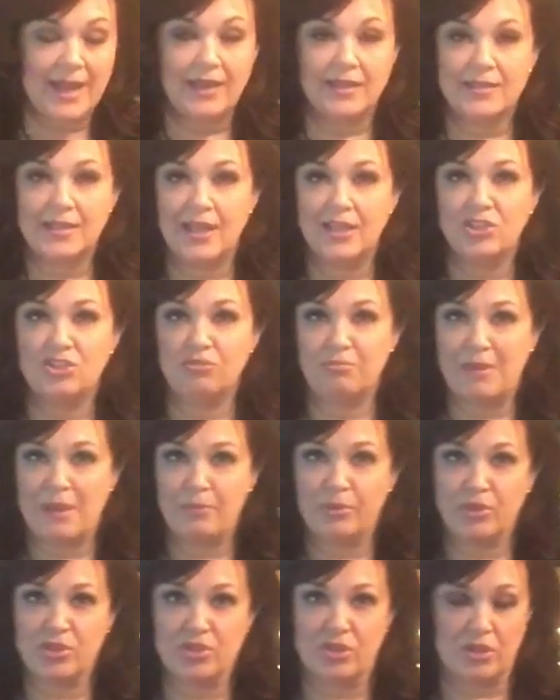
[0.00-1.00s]
add a touch of
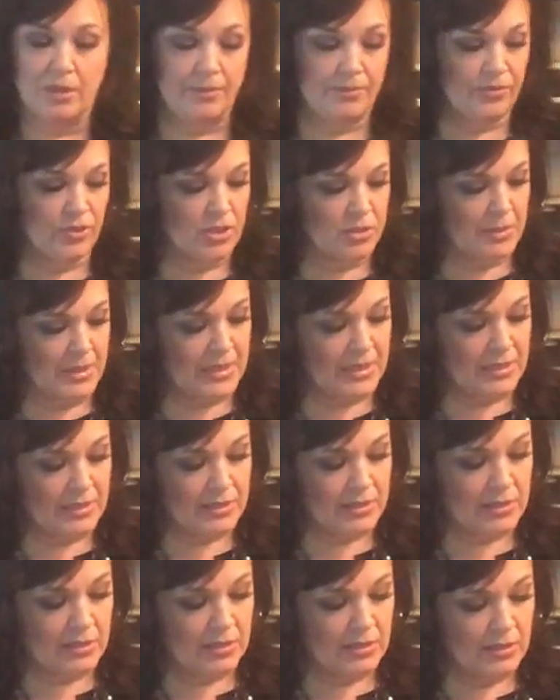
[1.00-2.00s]
maple syrup for
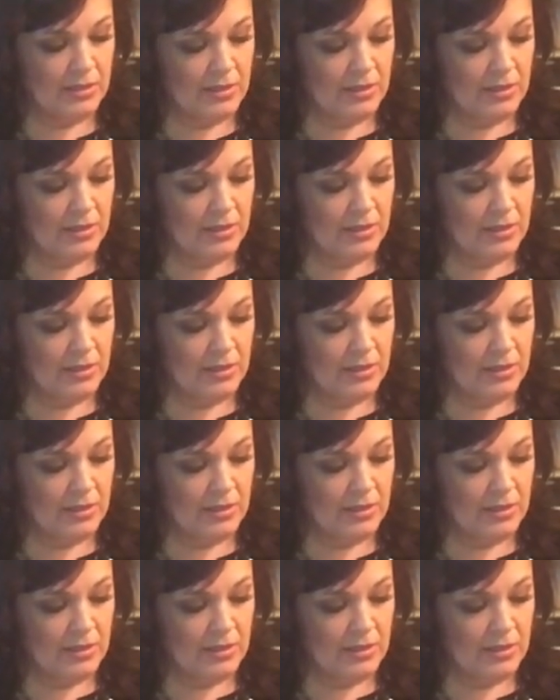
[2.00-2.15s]
sweetness,